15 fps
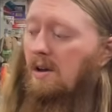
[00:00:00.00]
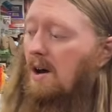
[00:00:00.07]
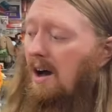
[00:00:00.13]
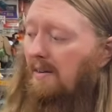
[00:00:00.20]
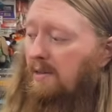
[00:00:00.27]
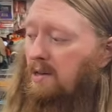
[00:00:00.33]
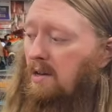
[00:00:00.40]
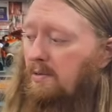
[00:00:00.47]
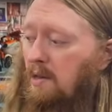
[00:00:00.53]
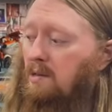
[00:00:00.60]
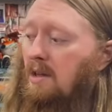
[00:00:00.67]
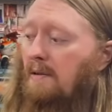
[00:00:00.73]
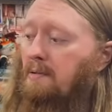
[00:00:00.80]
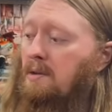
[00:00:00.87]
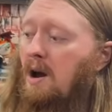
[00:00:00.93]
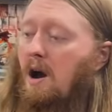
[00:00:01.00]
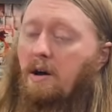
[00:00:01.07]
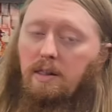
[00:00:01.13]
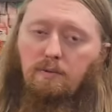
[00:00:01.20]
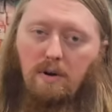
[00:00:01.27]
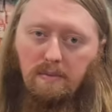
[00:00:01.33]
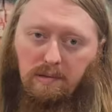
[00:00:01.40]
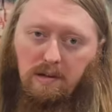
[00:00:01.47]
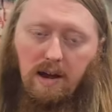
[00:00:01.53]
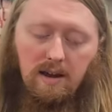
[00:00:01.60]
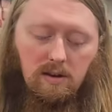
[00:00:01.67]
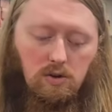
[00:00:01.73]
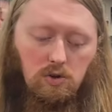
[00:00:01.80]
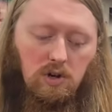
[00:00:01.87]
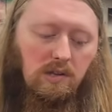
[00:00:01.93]
Obviously, the stuff's not on the
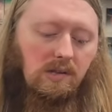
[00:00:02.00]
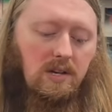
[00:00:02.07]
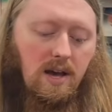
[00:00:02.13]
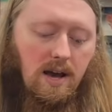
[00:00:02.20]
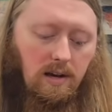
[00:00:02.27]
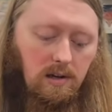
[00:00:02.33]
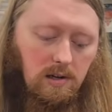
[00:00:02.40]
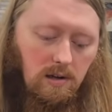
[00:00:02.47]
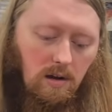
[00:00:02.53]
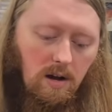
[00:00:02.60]
website just yet.